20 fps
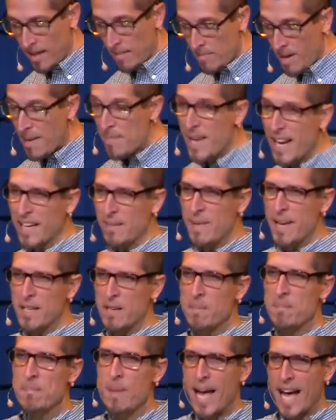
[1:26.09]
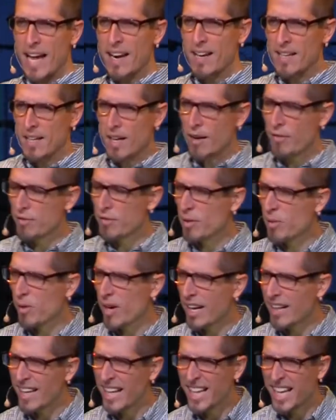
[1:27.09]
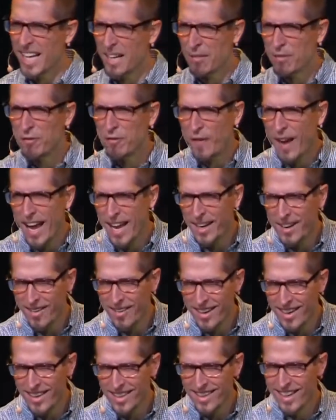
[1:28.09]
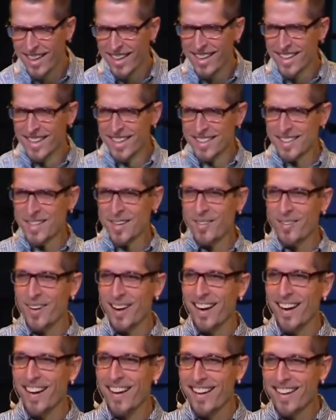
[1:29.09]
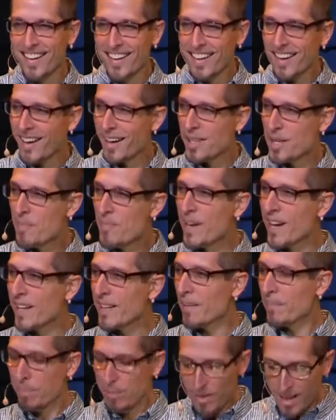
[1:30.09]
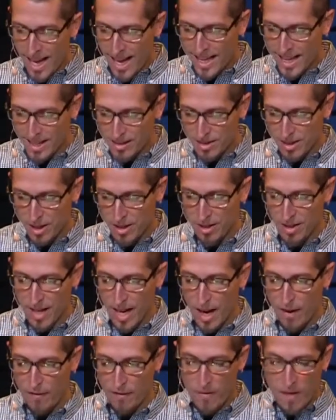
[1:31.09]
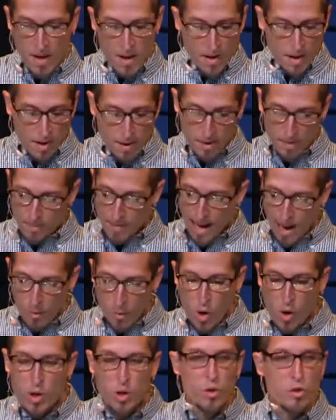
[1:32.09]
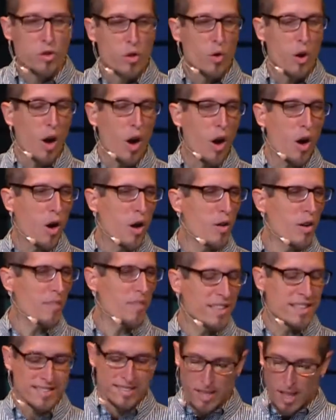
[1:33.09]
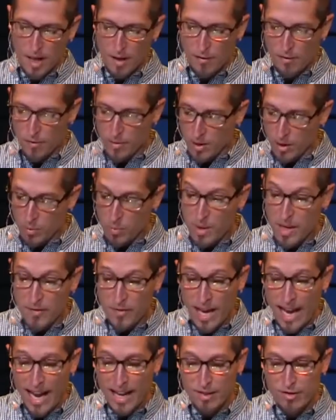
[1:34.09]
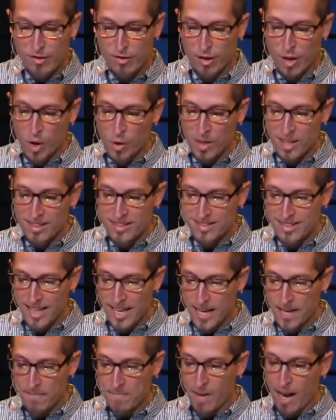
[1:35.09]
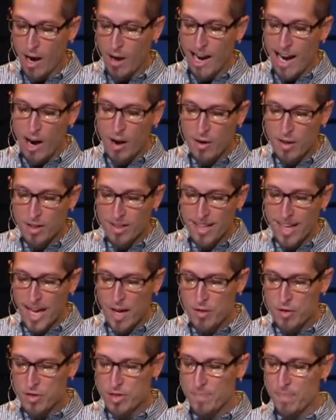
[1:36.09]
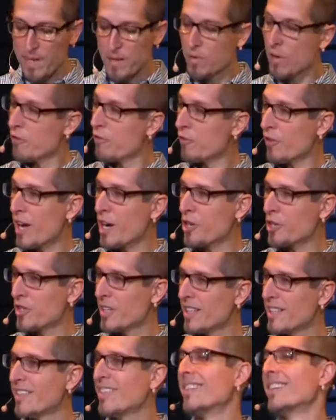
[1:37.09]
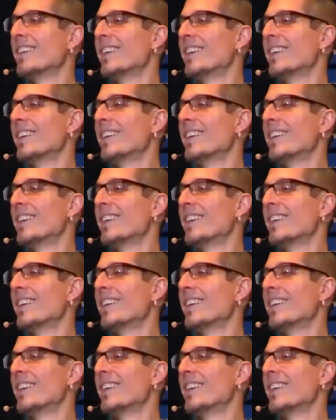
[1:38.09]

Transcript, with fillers: and, maybe I can make you mad enough to where I light a fire in you to where uh, you begin to apply it to your life. Um, I won't go through all of this stuff. You know, we, we had slogans like our outer life life should be a reflection